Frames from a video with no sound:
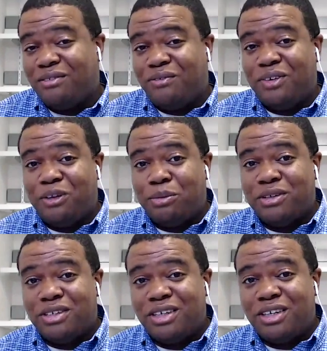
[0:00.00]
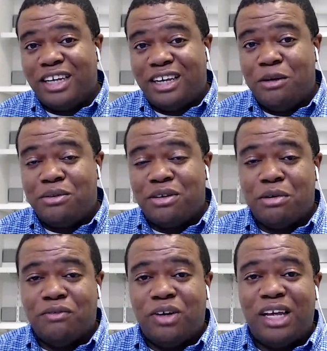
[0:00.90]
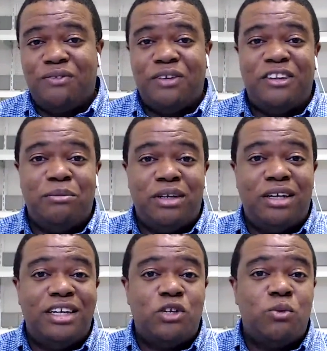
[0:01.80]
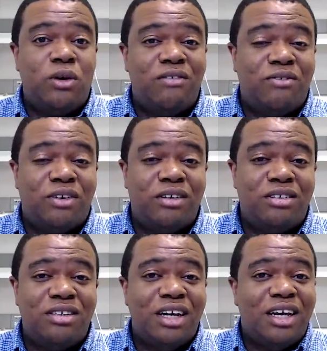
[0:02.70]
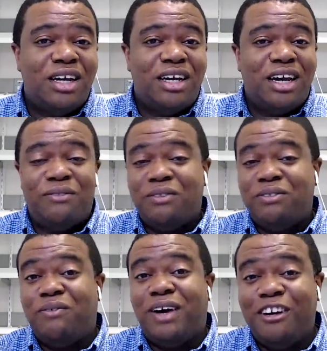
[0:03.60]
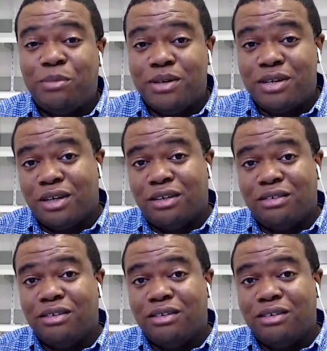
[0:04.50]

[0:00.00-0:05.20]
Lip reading: 50%. It keeps converting at 50, but then this one converts at 55%.